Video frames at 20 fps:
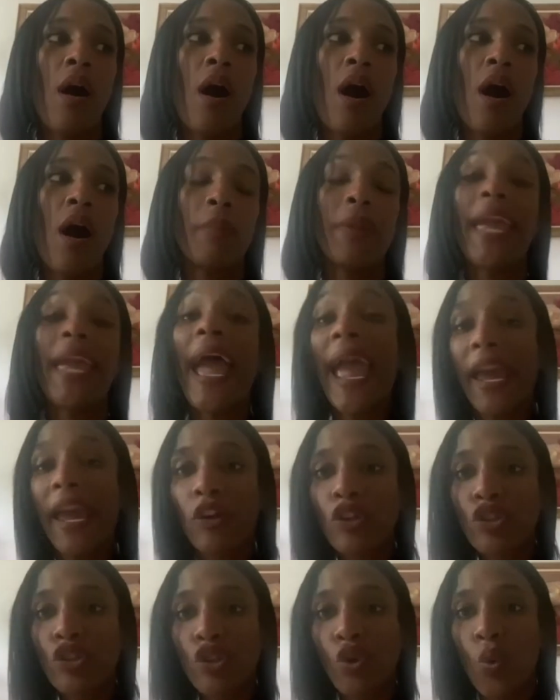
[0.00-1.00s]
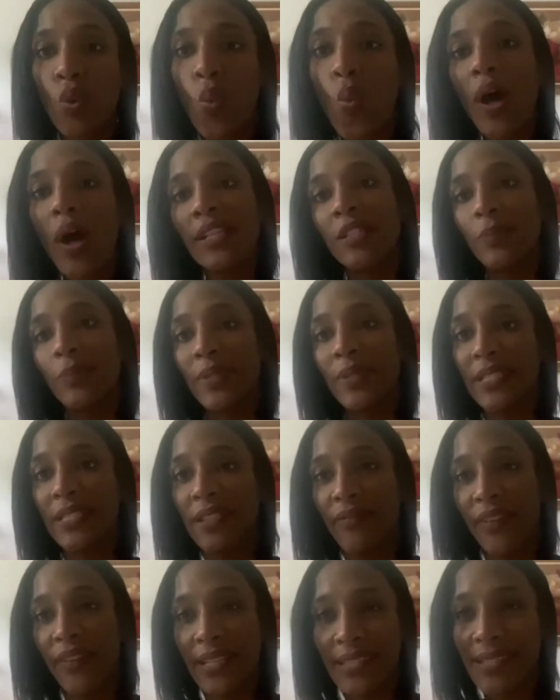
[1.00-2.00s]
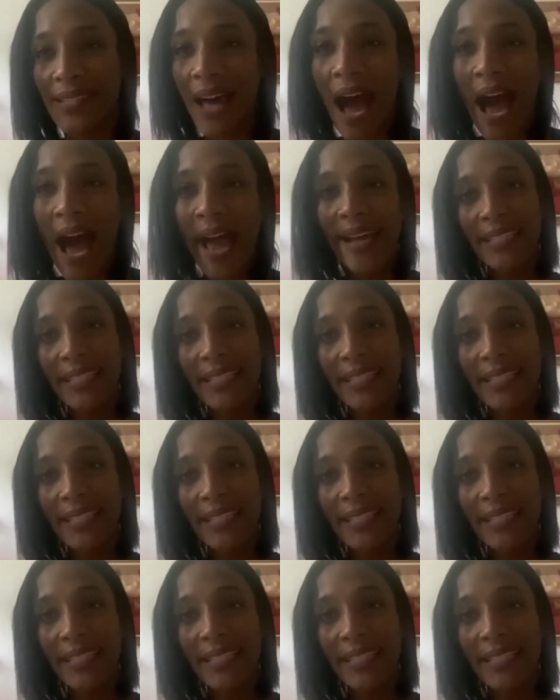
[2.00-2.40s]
cater to one specific size